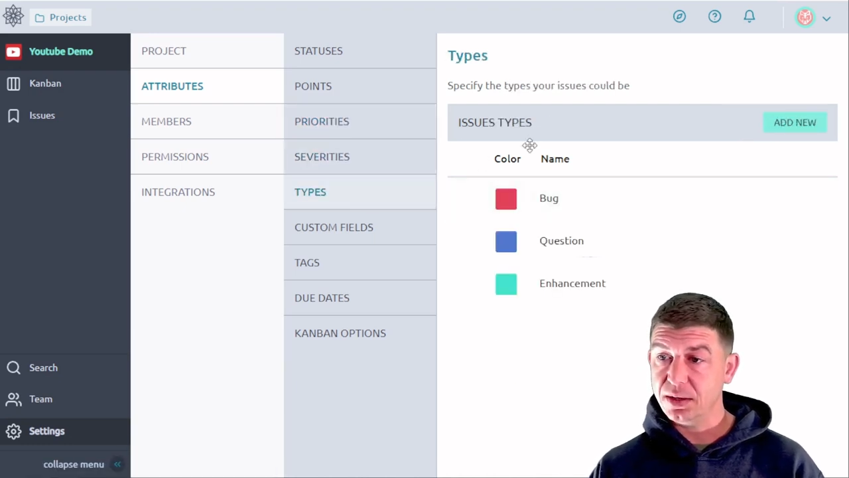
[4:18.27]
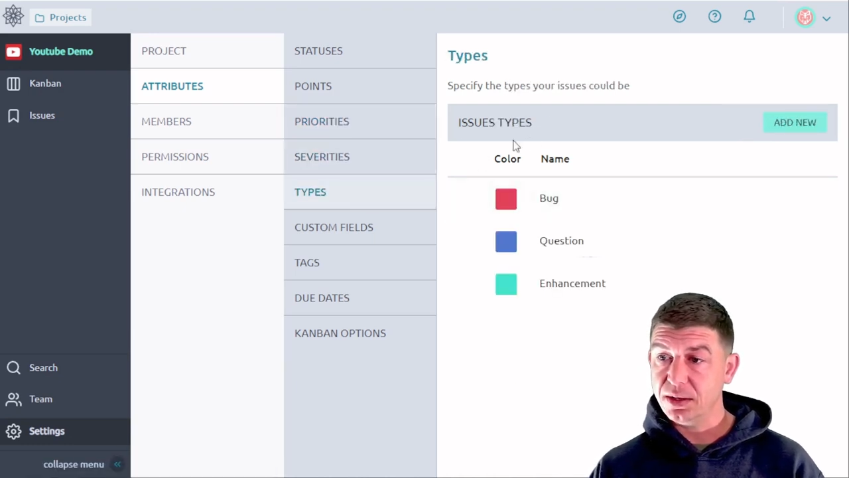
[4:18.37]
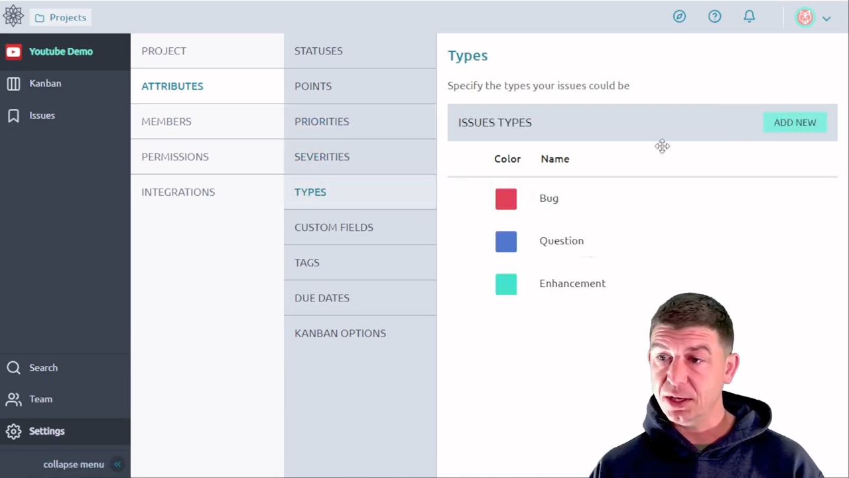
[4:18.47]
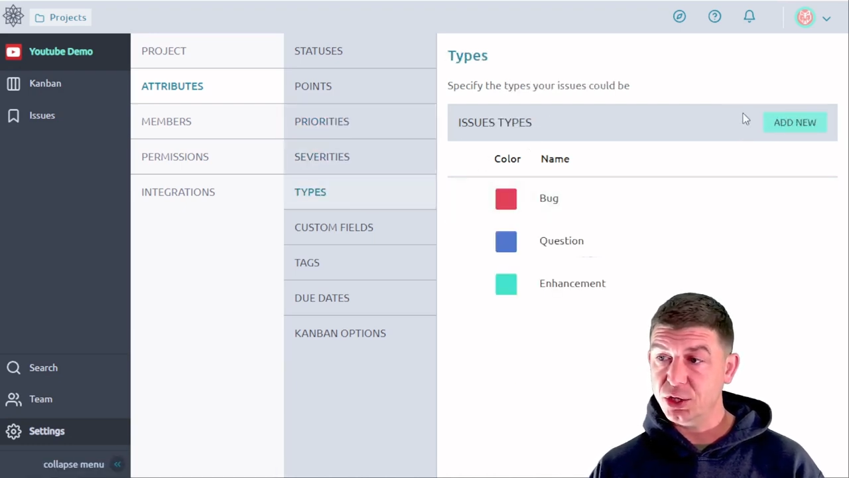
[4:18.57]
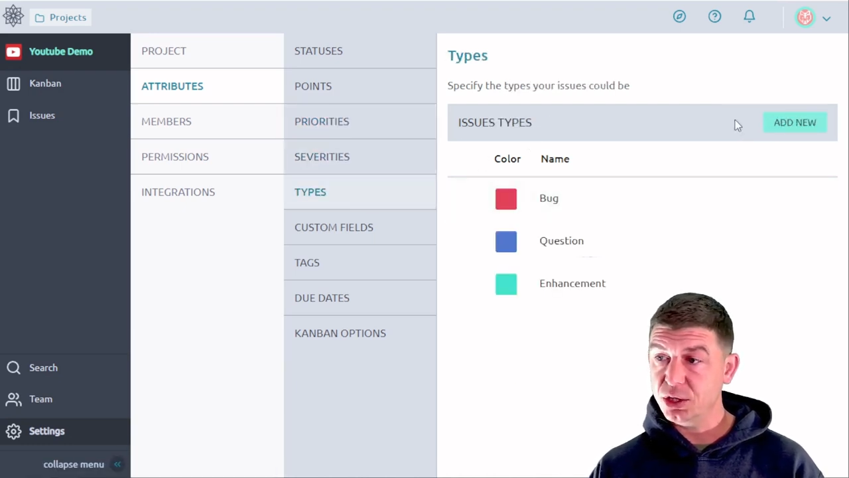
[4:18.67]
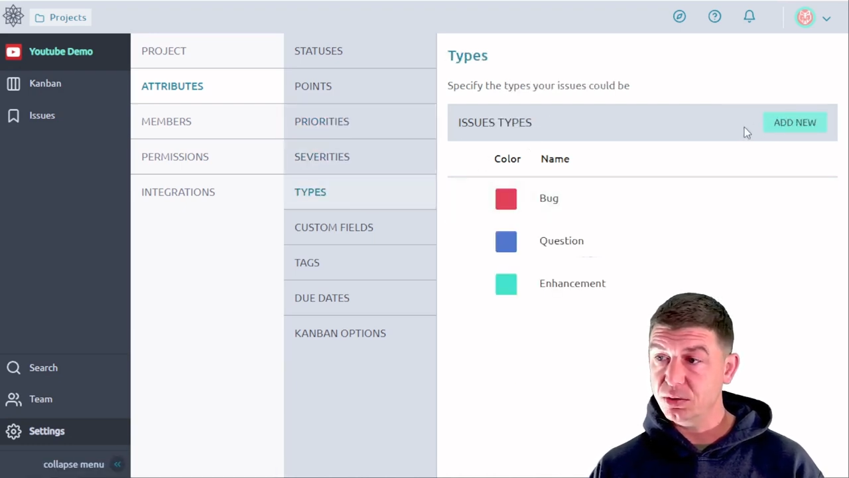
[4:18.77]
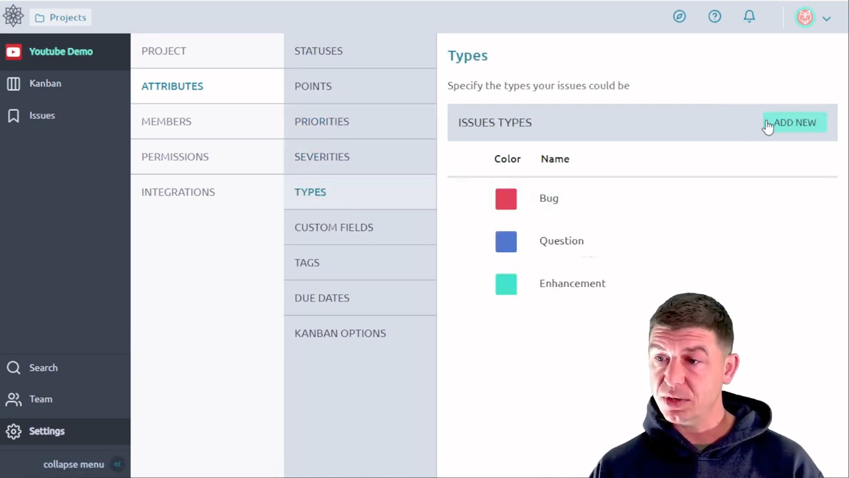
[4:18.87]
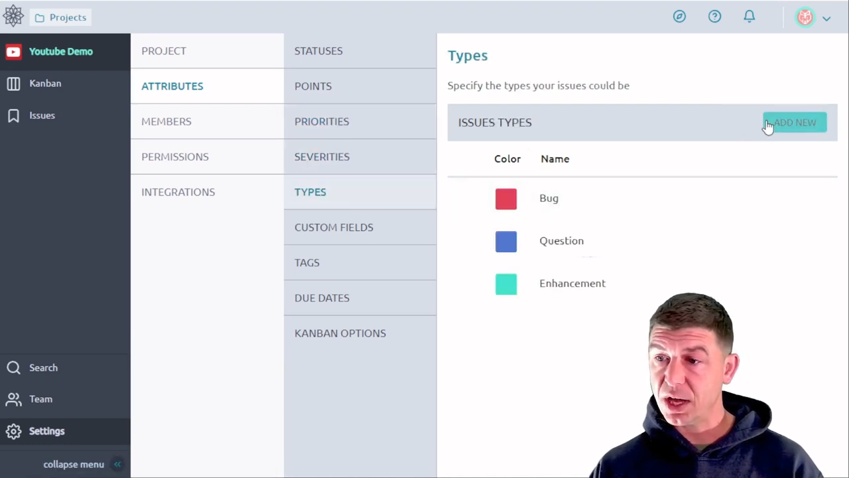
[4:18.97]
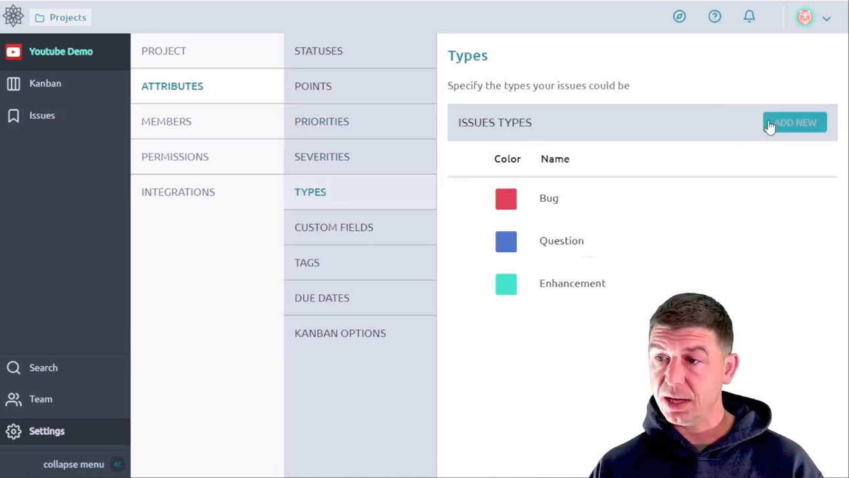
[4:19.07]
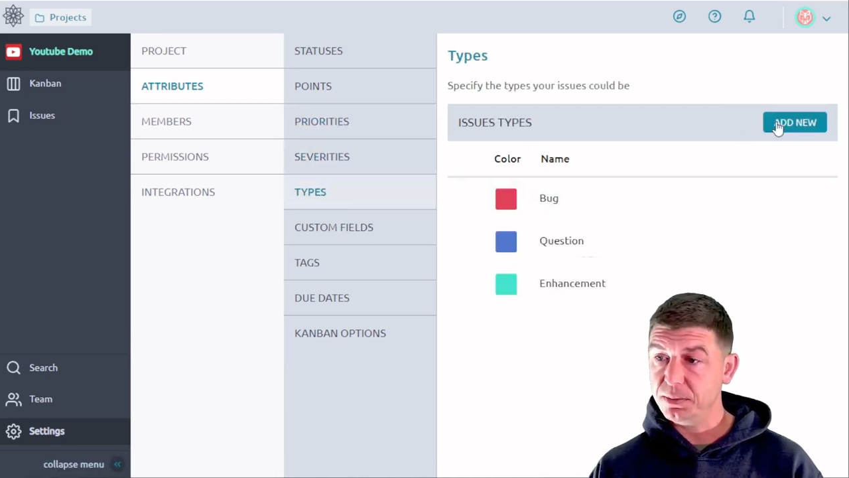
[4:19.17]
issue
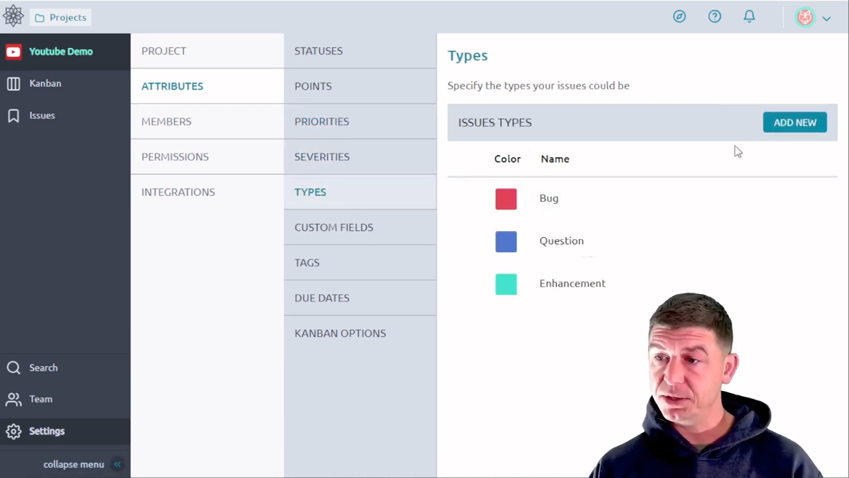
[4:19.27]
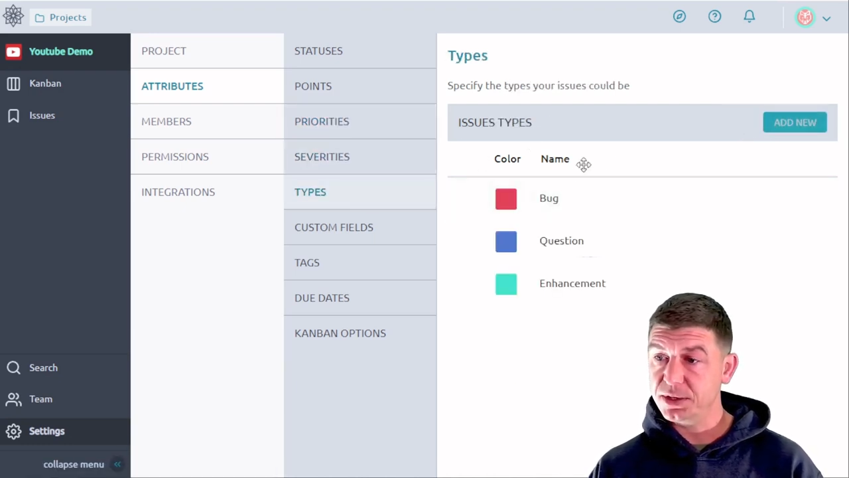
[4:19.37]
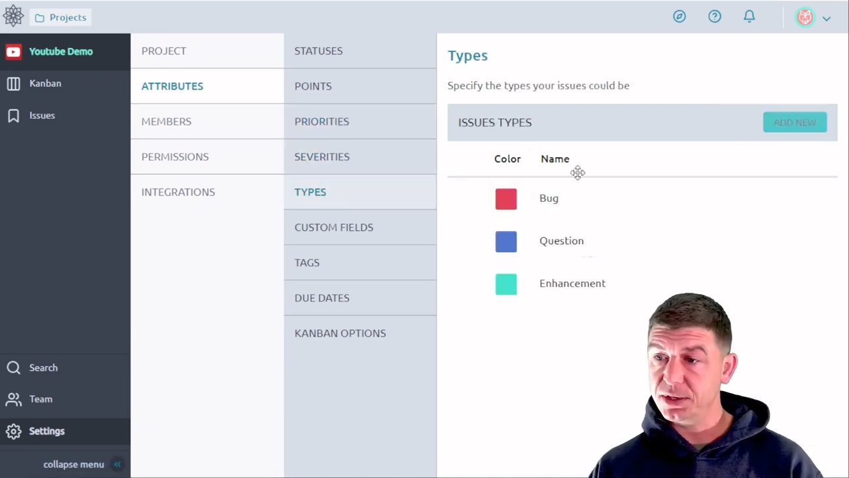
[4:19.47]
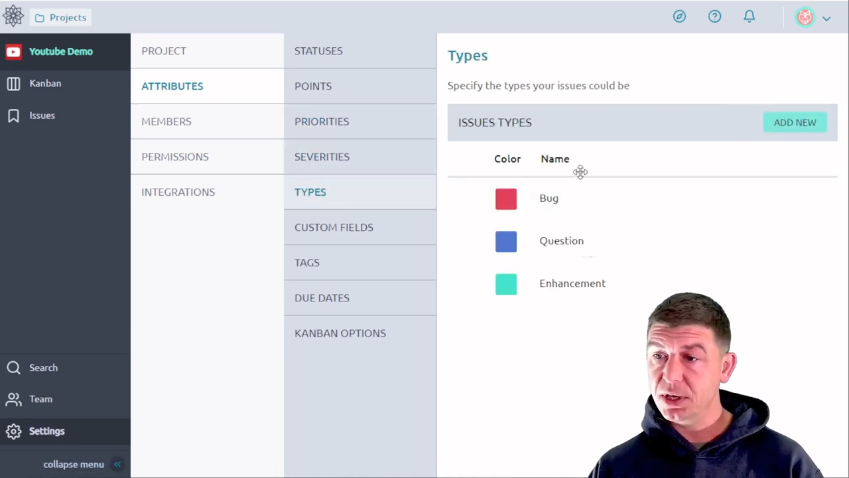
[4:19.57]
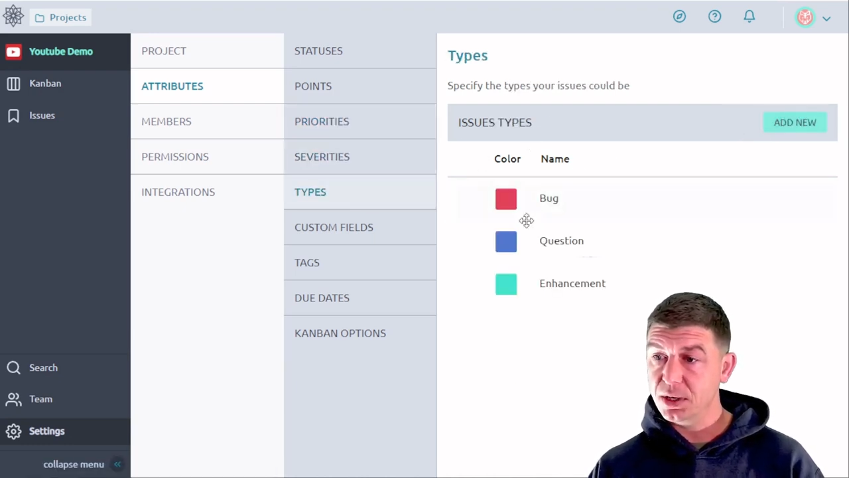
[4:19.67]
types.